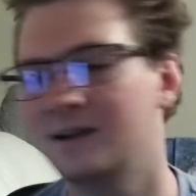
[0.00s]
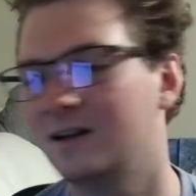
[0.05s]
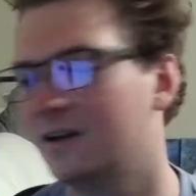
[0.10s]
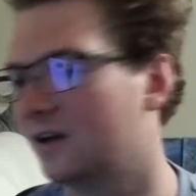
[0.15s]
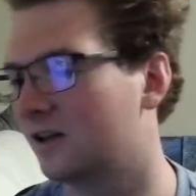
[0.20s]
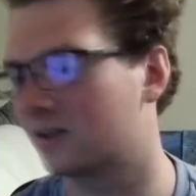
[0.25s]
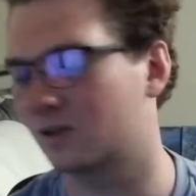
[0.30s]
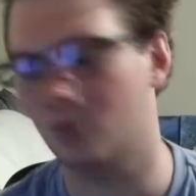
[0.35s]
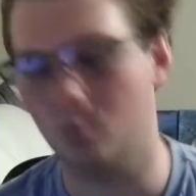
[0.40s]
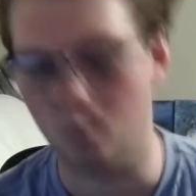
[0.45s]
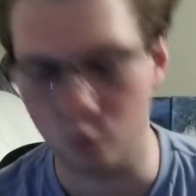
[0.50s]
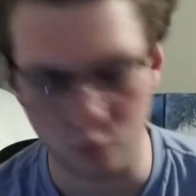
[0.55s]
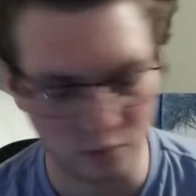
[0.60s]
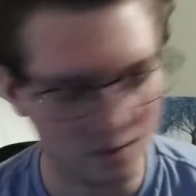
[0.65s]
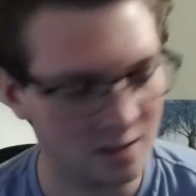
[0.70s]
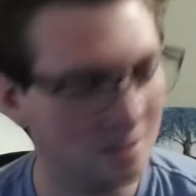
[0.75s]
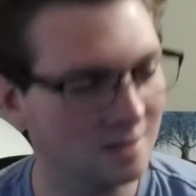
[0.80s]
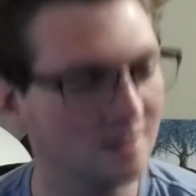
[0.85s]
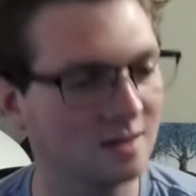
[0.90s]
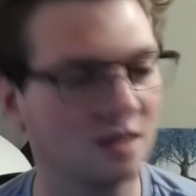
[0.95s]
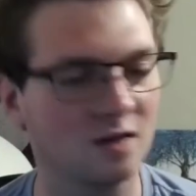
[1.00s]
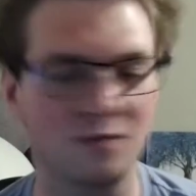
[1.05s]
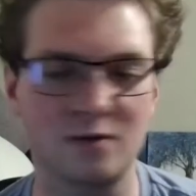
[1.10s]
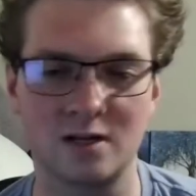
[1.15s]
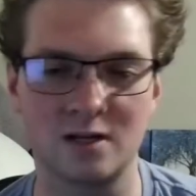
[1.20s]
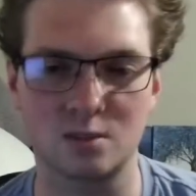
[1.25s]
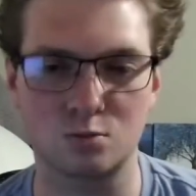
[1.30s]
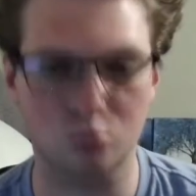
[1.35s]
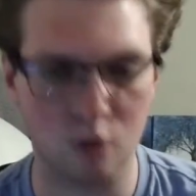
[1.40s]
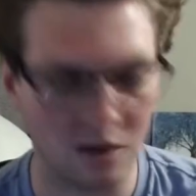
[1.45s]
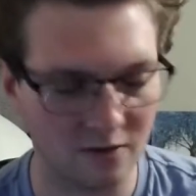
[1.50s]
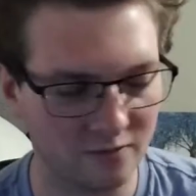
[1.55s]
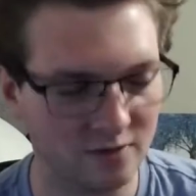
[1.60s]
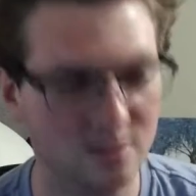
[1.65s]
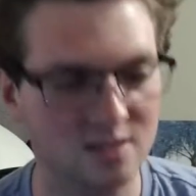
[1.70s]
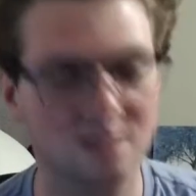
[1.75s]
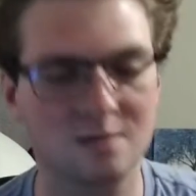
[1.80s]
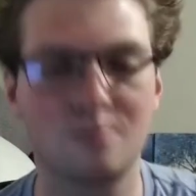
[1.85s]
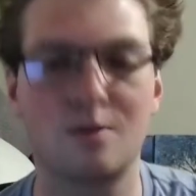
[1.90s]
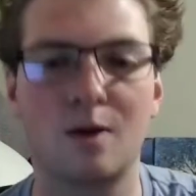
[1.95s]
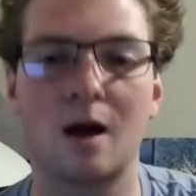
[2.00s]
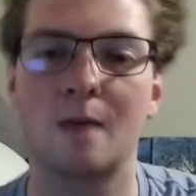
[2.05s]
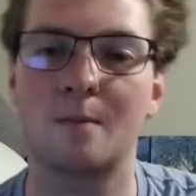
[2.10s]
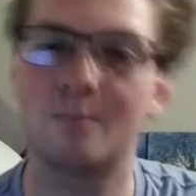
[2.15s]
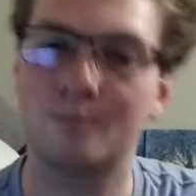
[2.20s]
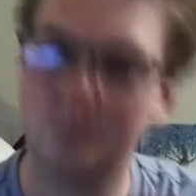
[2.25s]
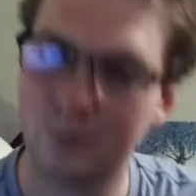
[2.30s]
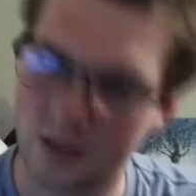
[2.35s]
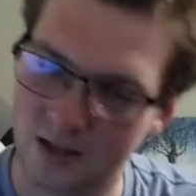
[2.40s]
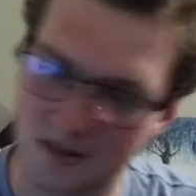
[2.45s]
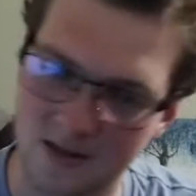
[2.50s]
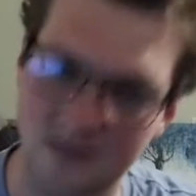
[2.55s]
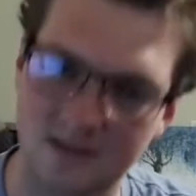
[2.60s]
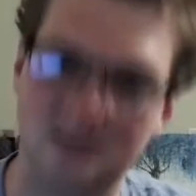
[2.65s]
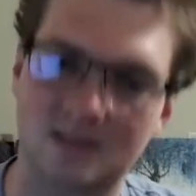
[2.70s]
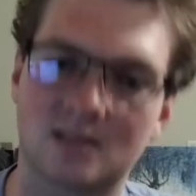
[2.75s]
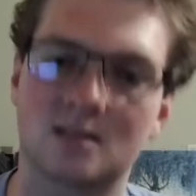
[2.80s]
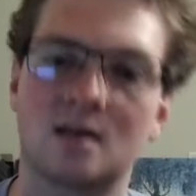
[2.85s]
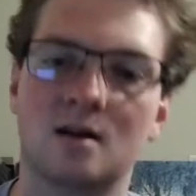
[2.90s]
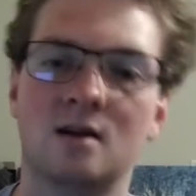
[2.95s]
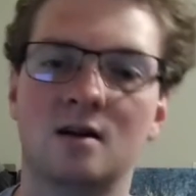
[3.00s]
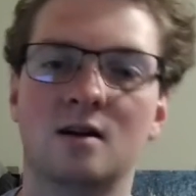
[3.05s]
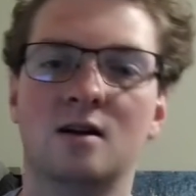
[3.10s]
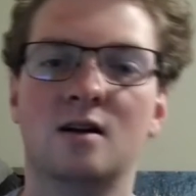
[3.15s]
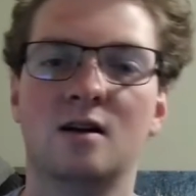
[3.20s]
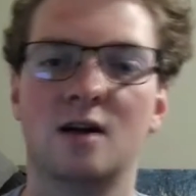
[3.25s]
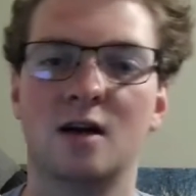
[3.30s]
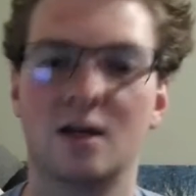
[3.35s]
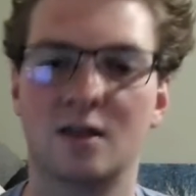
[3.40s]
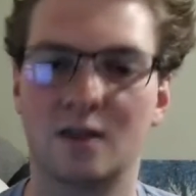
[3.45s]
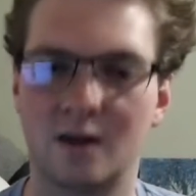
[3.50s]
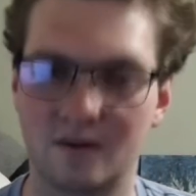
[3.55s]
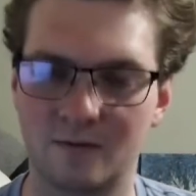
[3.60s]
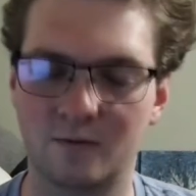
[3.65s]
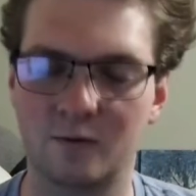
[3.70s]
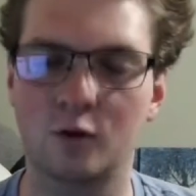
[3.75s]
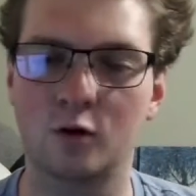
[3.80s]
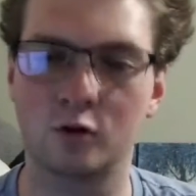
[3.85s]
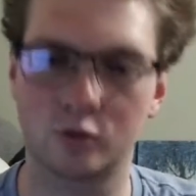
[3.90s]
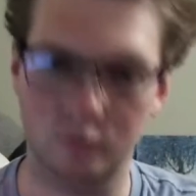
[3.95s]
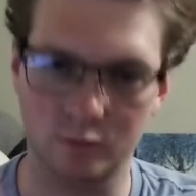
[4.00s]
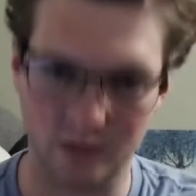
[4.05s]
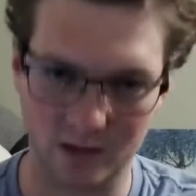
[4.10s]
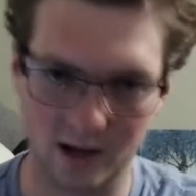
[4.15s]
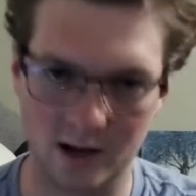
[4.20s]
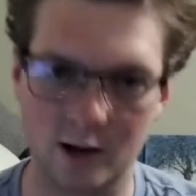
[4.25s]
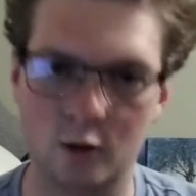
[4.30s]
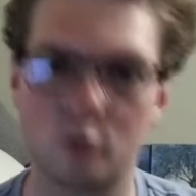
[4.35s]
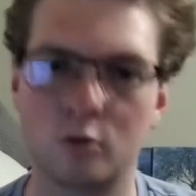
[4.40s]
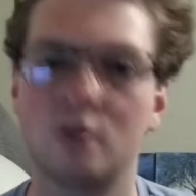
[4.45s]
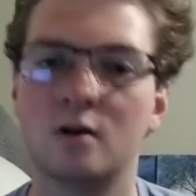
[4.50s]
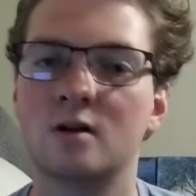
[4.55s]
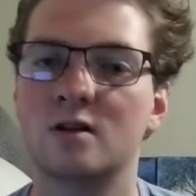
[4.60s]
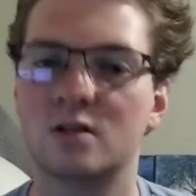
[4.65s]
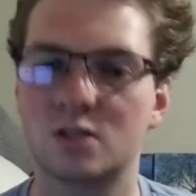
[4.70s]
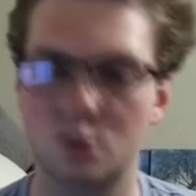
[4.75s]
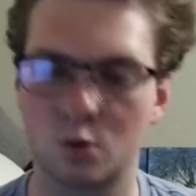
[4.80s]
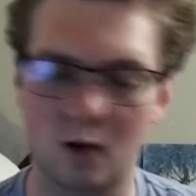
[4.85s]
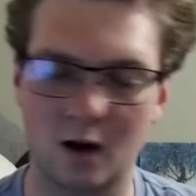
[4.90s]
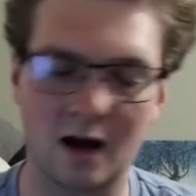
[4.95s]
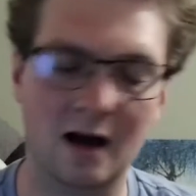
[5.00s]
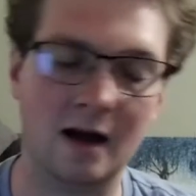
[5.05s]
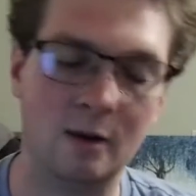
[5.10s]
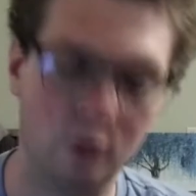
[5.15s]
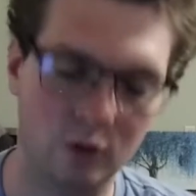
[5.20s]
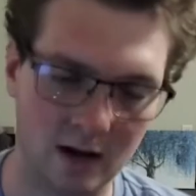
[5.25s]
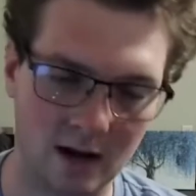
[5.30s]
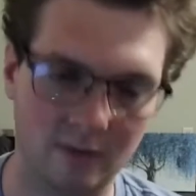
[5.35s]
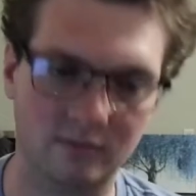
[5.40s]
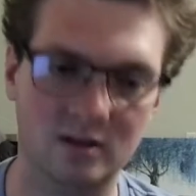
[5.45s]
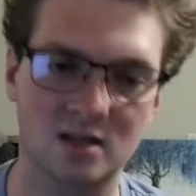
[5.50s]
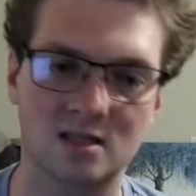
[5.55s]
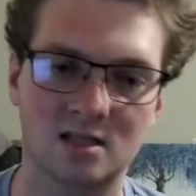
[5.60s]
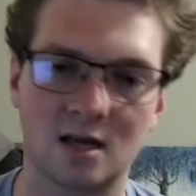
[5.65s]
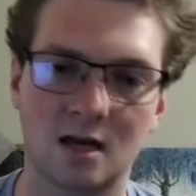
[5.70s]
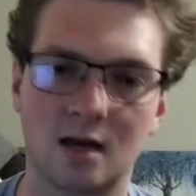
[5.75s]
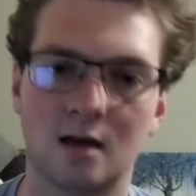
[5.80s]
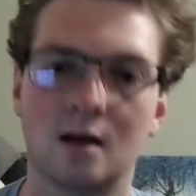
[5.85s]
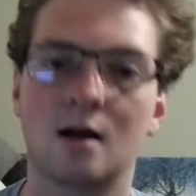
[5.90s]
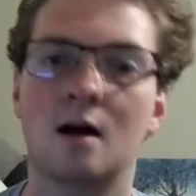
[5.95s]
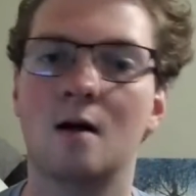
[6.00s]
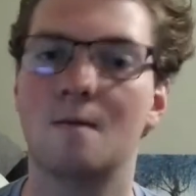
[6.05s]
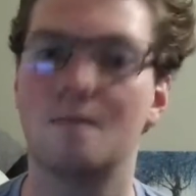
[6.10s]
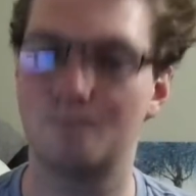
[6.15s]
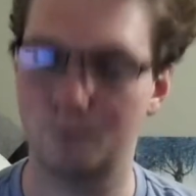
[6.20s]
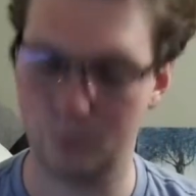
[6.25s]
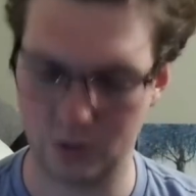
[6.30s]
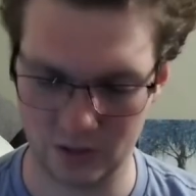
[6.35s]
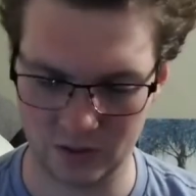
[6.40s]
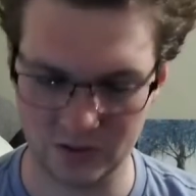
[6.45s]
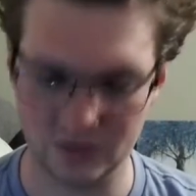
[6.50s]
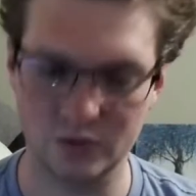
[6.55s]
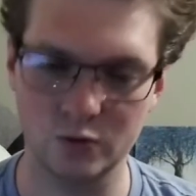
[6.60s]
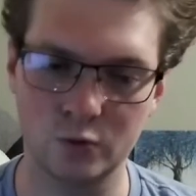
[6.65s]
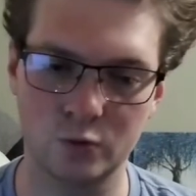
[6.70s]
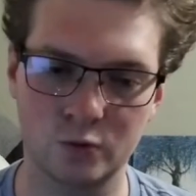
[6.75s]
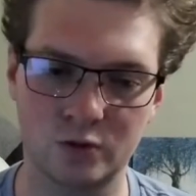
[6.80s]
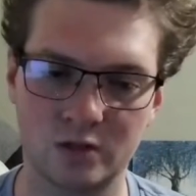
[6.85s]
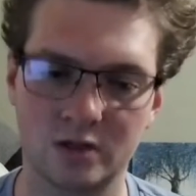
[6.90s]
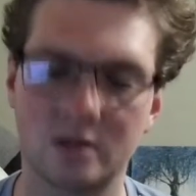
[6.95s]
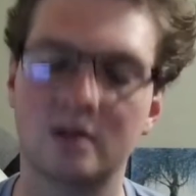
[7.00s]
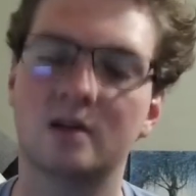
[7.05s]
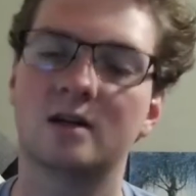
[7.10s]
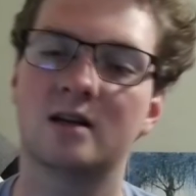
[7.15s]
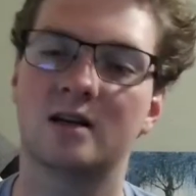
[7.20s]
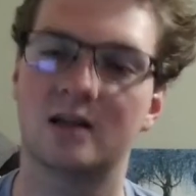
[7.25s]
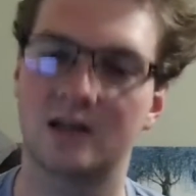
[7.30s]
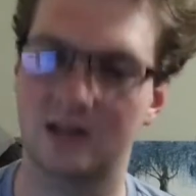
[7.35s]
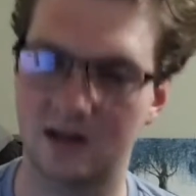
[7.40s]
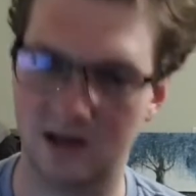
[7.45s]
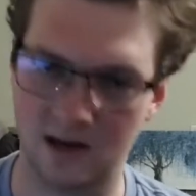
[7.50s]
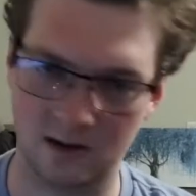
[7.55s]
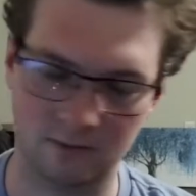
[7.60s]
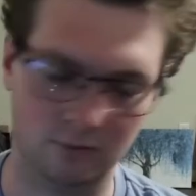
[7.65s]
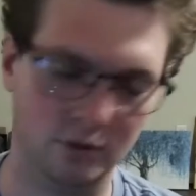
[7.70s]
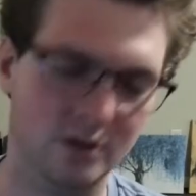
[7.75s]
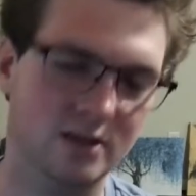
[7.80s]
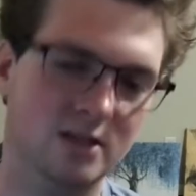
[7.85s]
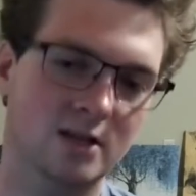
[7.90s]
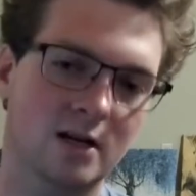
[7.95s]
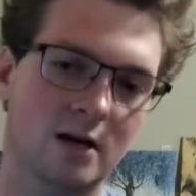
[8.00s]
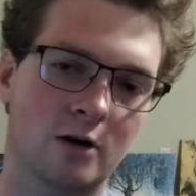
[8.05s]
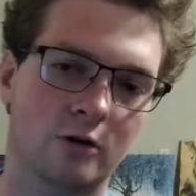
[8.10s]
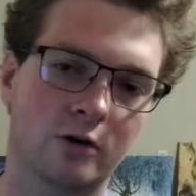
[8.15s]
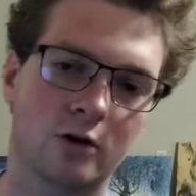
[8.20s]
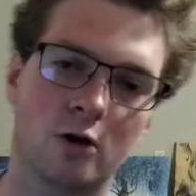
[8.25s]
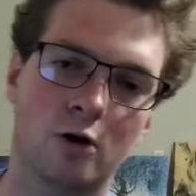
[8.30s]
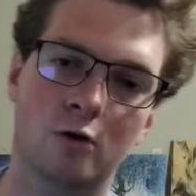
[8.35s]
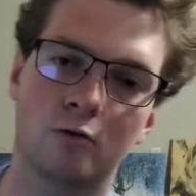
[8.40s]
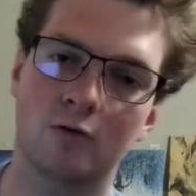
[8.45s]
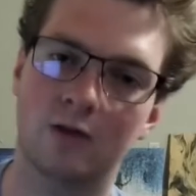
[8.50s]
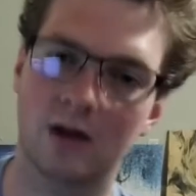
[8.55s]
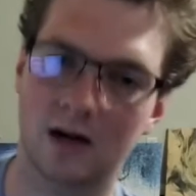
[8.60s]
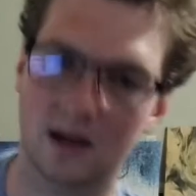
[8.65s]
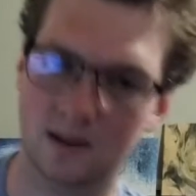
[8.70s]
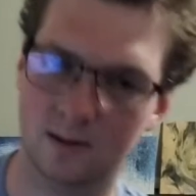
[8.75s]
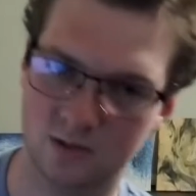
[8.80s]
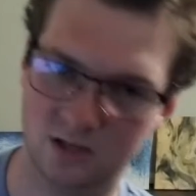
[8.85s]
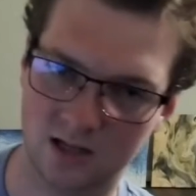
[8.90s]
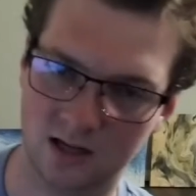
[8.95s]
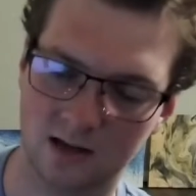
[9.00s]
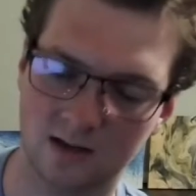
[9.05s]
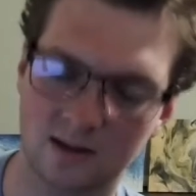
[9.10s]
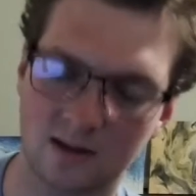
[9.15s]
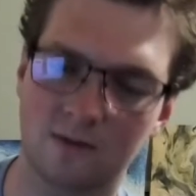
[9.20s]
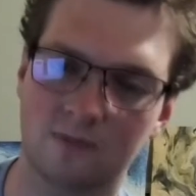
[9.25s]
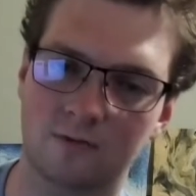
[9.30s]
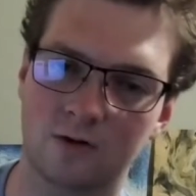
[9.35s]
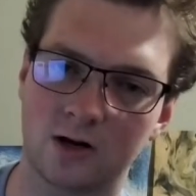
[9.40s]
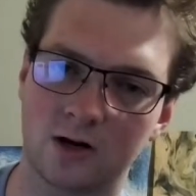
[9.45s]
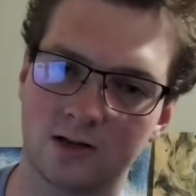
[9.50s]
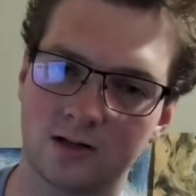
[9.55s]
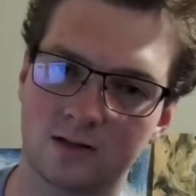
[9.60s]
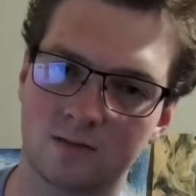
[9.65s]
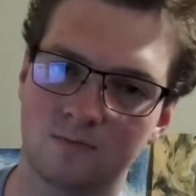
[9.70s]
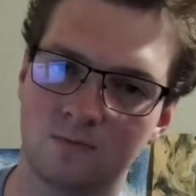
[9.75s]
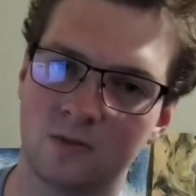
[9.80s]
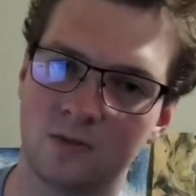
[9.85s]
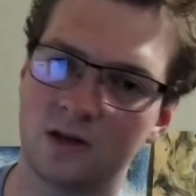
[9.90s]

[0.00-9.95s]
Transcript: It's only if it is prefaced by peace and then followed with out. So I would have to say peace oot in every scenario that I'm saying that phrase.